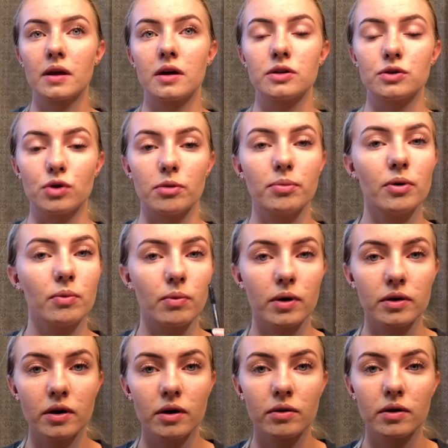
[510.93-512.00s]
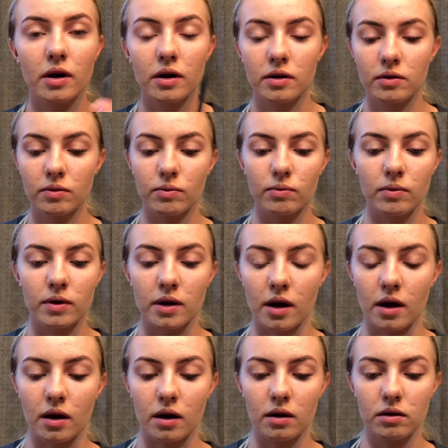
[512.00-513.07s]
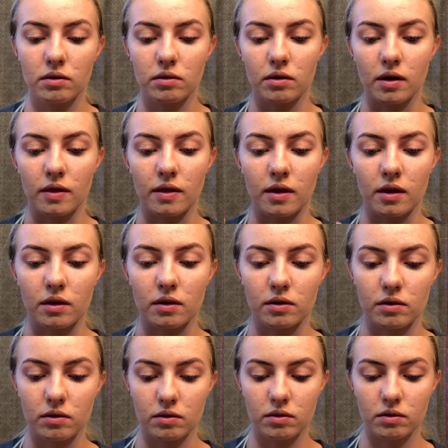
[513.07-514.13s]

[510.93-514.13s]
So I'll put one coat on one eye and then